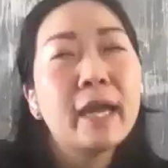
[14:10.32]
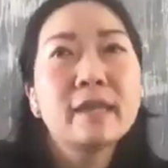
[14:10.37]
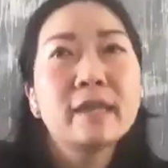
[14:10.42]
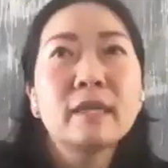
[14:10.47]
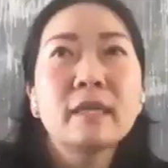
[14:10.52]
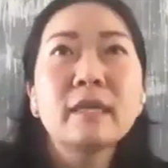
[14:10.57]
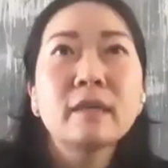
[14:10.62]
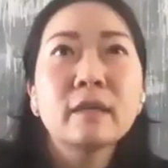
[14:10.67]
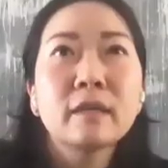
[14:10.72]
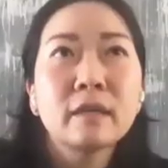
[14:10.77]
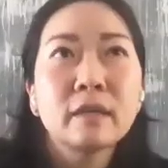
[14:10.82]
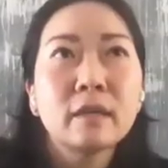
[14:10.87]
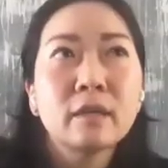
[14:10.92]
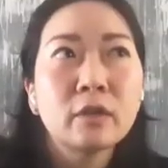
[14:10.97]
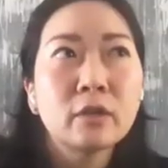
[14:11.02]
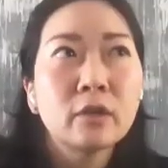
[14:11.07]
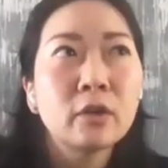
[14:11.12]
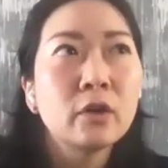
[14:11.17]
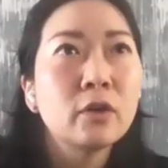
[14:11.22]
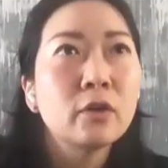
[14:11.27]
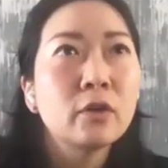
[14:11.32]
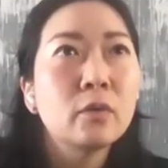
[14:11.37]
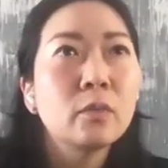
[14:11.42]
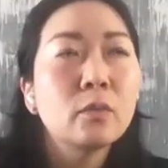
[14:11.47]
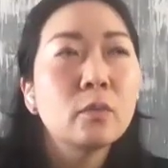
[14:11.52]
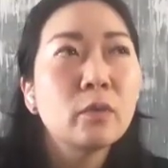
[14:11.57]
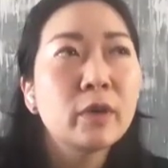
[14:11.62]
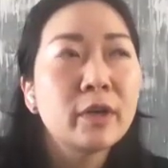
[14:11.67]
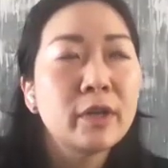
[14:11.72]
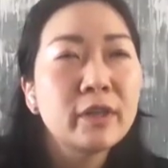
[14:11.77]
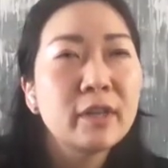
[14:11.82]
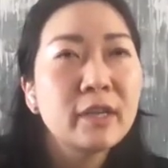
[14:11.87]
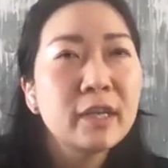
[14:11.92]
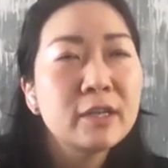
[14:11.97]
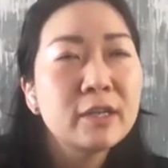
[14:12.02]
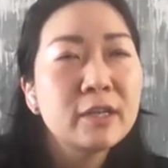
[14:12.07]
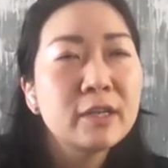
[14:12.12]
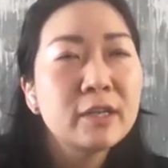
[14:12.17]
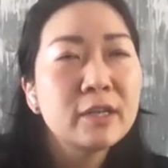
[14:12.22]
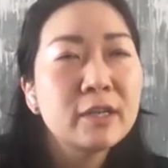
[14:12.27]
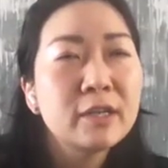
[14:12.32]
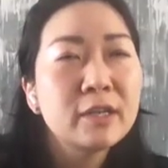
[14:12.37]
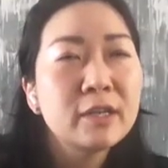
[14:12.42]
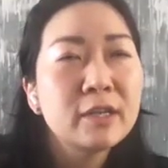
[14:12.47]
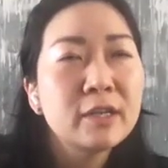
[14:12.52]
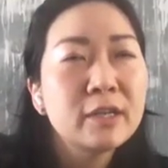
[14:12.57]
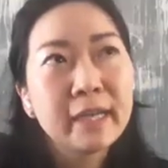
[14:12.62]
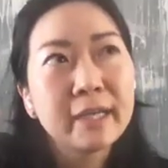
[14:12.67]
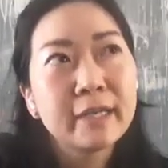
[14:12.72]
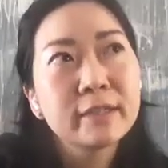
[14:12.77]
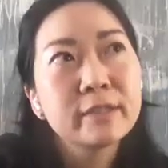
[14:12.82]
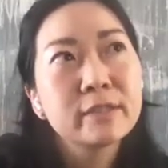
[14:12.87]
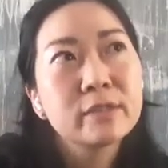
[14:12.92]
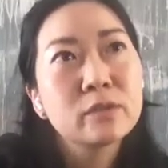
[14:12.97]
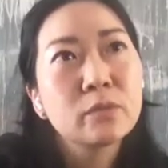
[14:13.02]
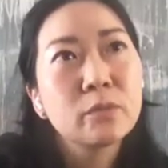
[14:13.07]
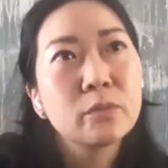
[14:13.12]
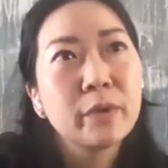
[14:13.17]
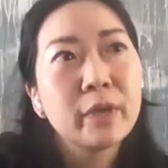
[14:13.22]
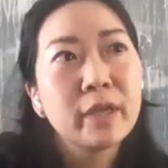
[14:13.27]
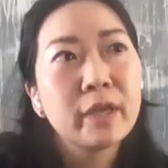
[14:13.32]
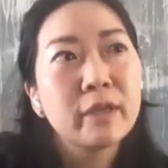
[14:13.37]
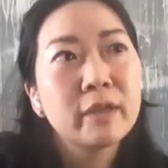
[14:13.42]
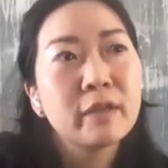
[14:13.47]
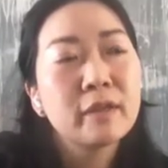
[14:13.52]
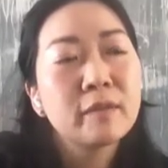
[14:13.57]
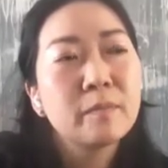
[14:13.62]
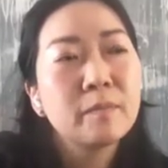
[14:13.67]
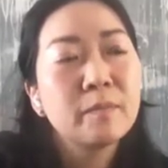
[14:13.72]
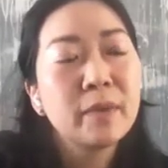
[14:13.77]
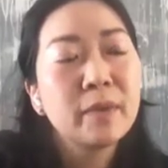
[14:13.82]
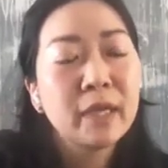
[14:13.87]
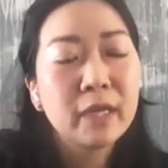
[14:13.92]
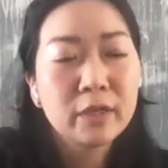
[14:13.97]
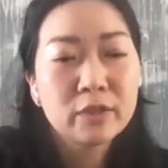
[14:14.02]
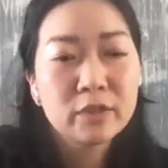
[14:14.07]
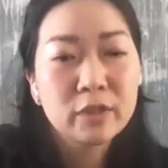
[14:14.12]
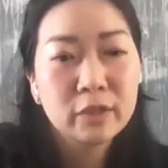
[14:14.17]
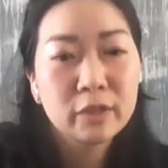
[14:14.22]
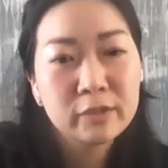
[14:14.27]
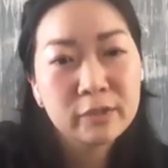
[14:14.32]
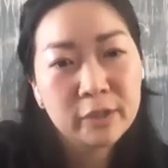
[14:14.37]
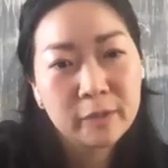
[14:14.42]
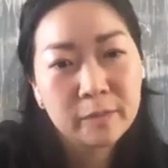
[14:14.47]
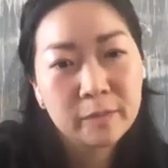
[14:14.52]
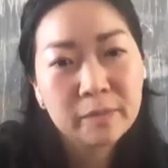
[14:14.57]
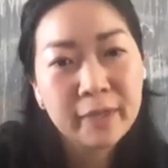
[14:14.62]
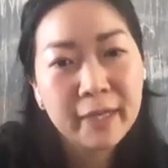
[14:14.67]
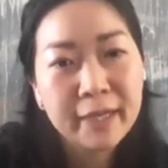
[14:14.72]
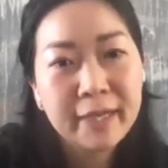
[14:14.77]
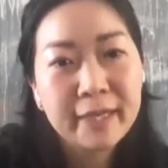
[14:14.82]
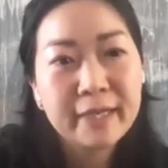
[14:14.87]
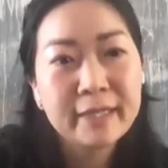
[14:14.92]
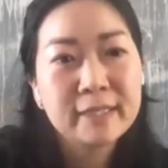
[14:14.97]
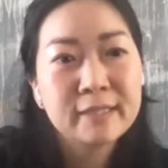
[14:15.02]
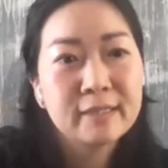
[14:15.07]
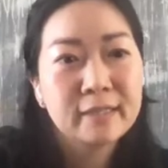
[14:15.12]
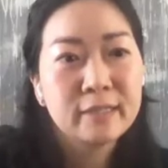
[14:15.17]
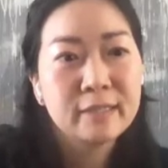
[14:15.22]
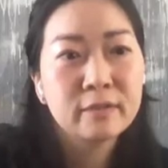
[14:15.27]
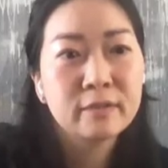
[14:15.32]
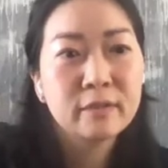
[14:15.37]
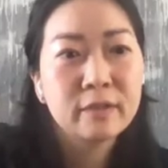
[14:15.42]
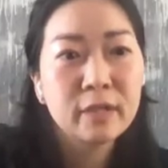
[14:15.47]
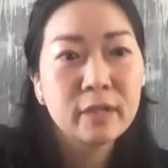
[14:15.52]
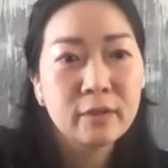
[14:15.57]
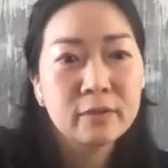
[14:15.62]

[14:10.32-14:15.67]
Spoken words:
think, one of the interesting things with being shelter in place and,